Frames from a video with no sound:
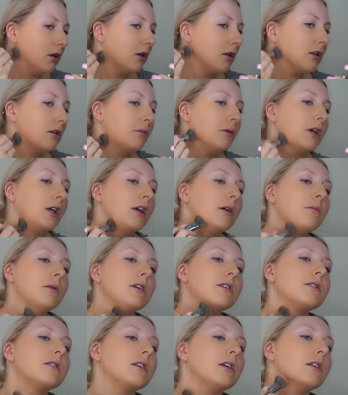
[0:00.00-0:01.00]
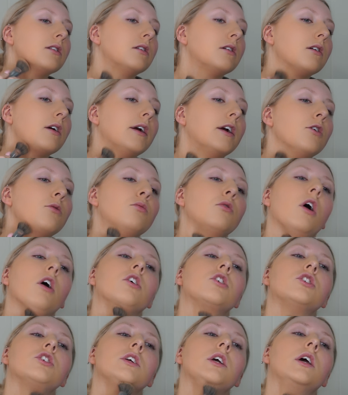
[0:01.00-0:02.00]
It's making my skin look
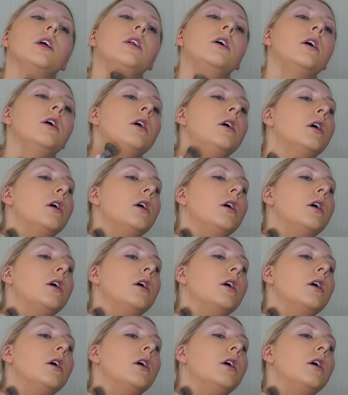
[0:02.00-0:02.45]
airbrushed, and